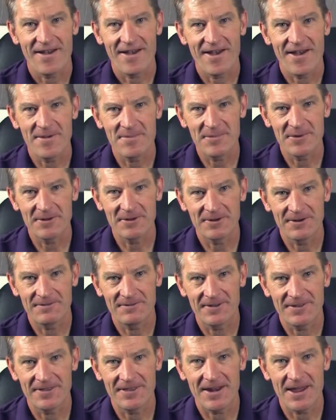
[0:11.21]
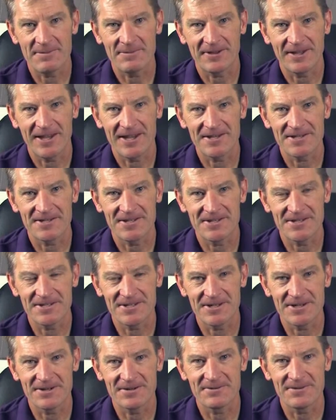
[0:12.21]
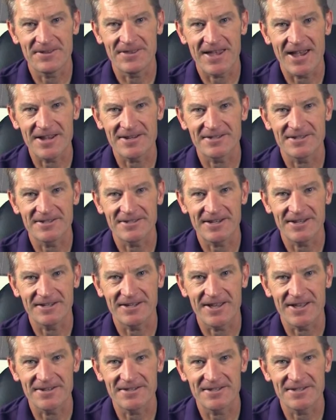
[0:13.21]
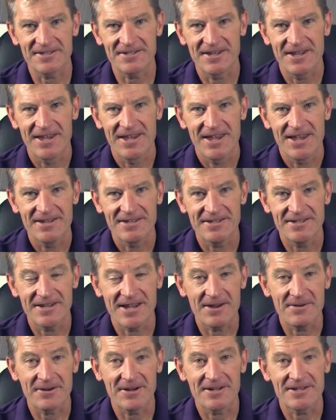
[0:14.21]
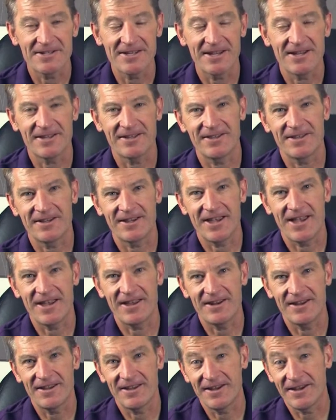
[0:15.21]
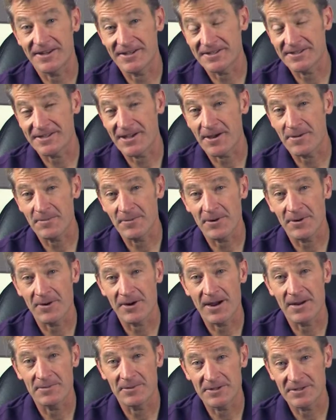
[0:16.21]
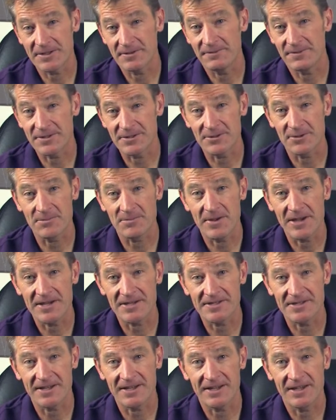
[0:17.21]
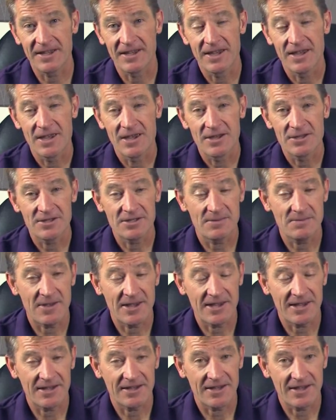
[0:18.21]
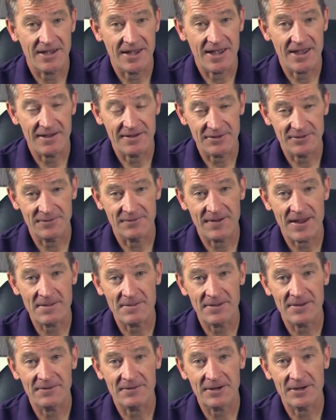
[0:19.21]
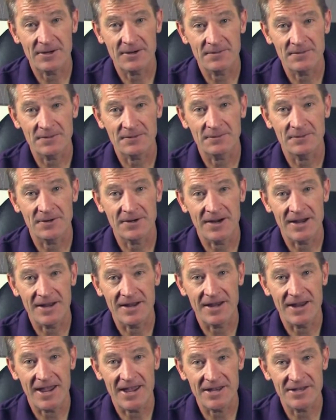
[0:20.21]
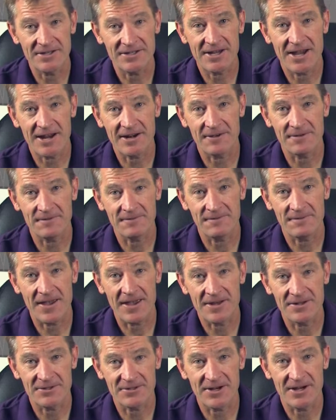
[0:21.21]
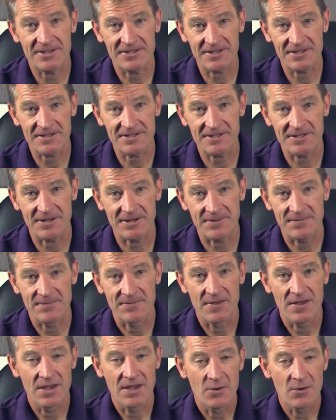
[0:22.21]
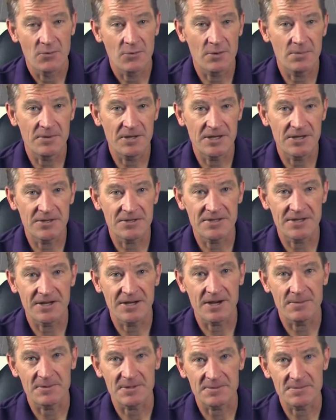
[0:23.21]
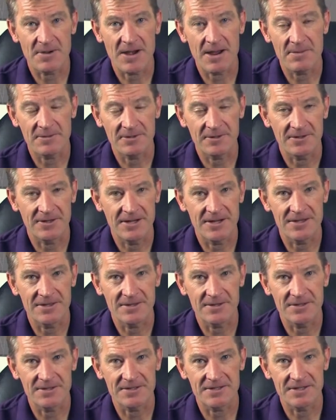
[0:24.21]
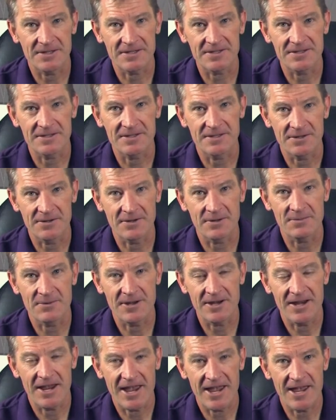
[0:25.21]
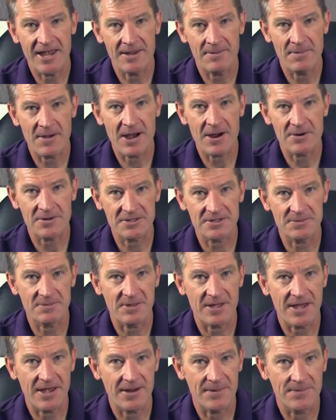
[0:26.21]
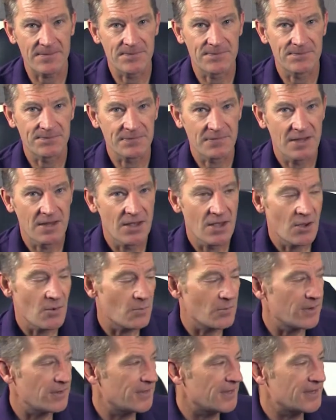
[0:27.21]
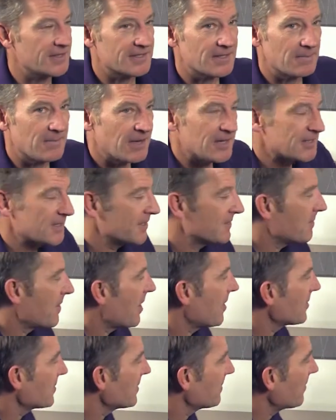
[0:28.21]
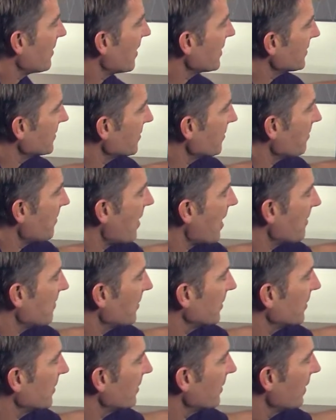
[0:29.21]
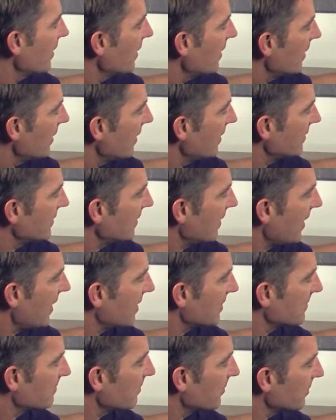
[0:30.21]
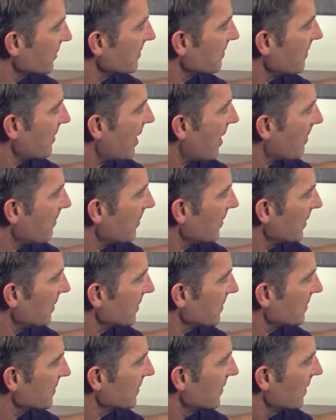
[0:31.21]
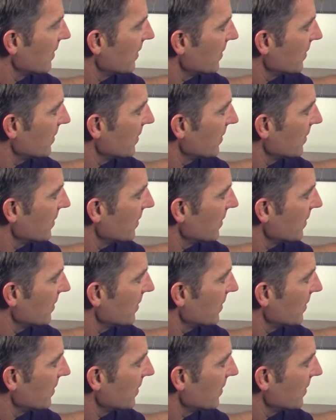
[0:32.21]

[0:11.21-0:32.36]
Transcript: I'm Bill Griffith, an application engineer with Agilent Technologies. Today we're going to take a look at an Excel program using Visual Basic to make a family of curves for an N-channel FET transistor. We'll be using our most popular E3631A power supply. One of the things that makes this power supply so popular is it has multiple outputs.